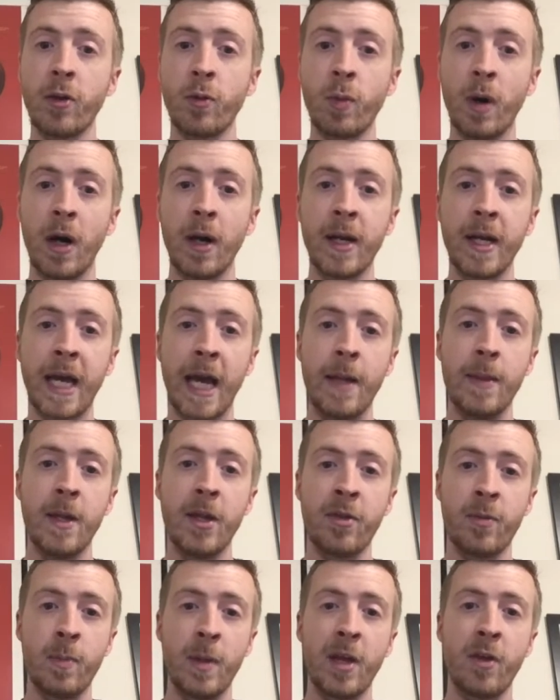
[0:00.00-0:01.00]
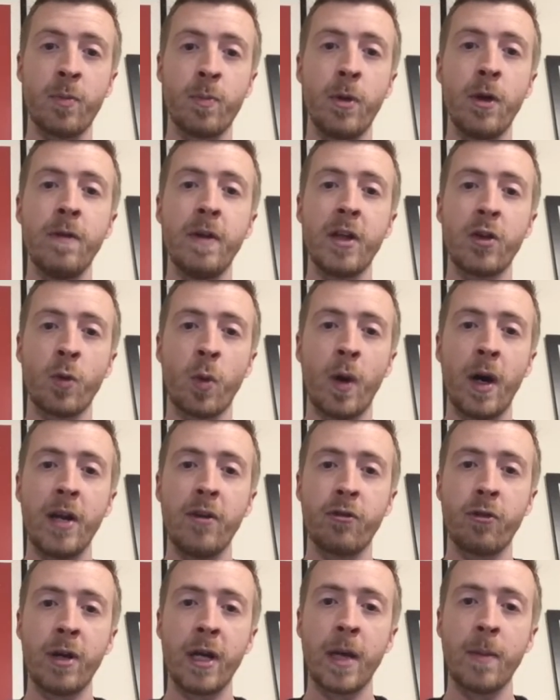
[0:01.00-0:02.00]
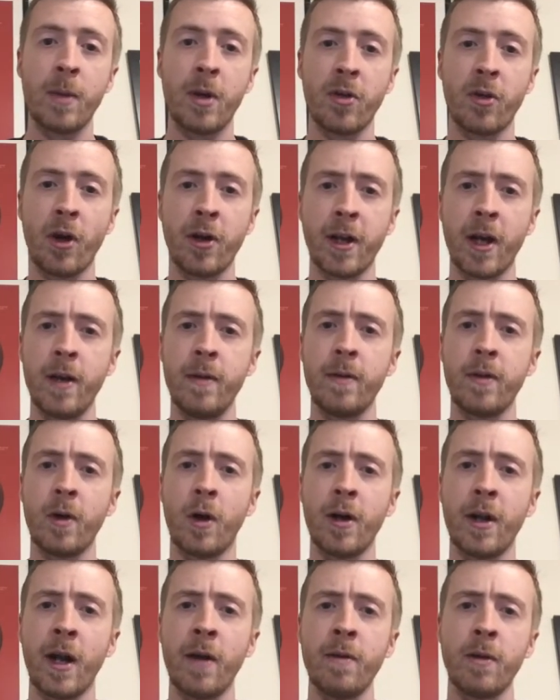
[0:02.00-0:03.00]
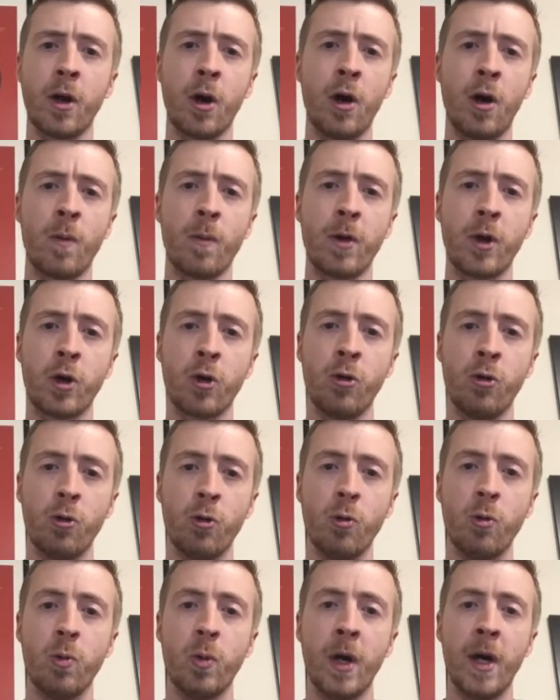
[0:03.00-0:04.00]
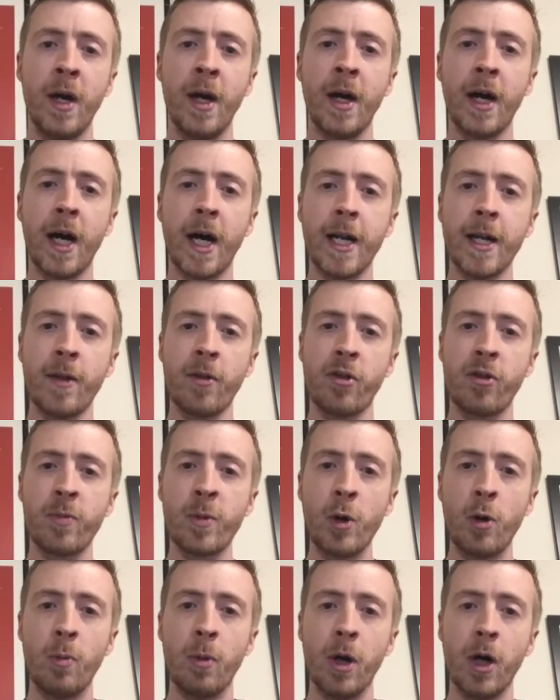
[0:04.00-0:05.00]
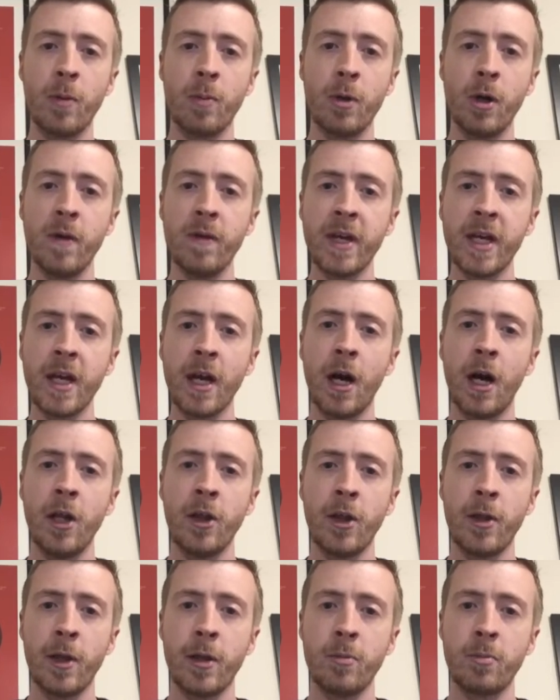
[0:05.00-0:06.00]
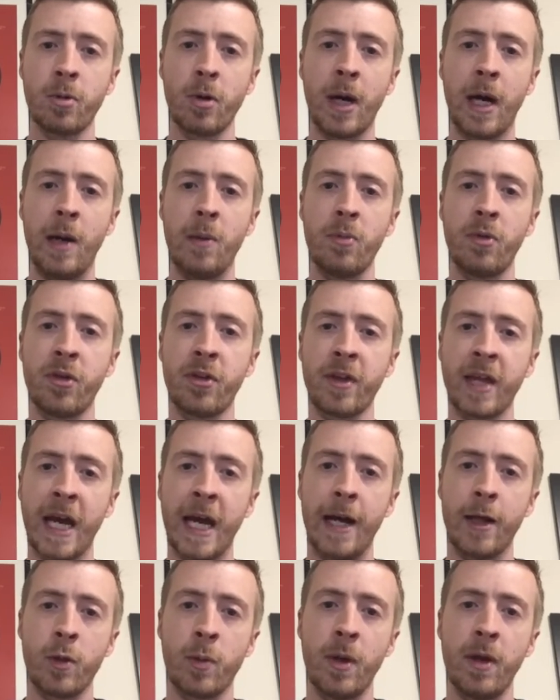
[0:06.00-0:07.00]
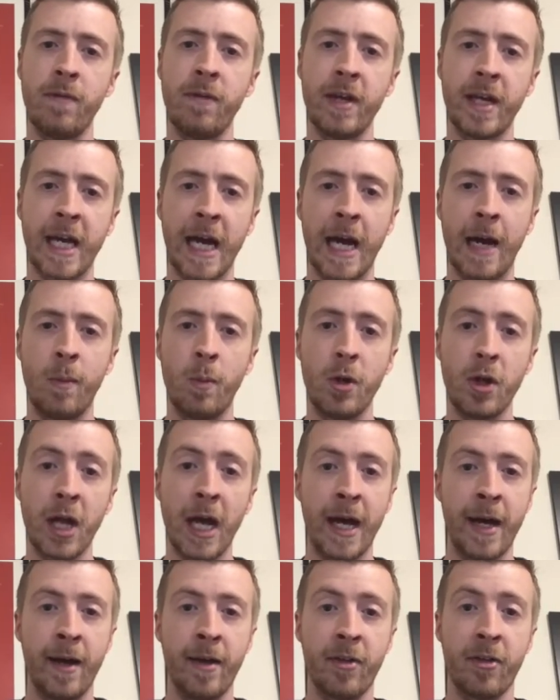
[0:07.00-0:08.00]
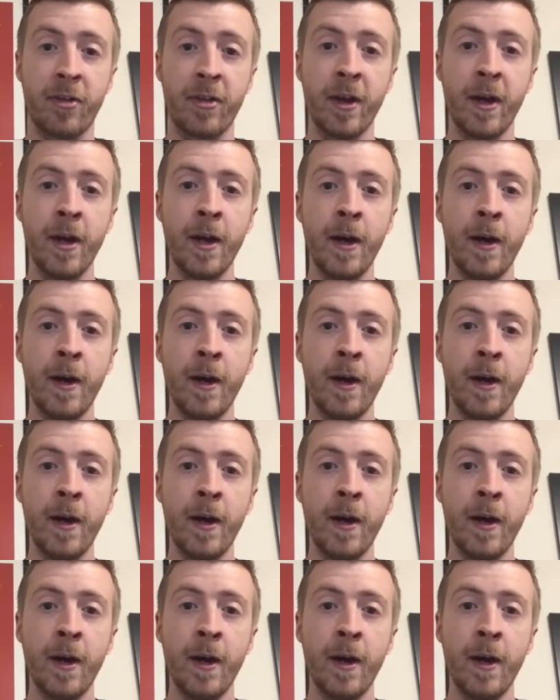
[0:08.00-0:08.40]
as well. And again, this movie is quite intriguing because I can't recall another Spielberg movie other than perhaps Catch Me If You Can, which has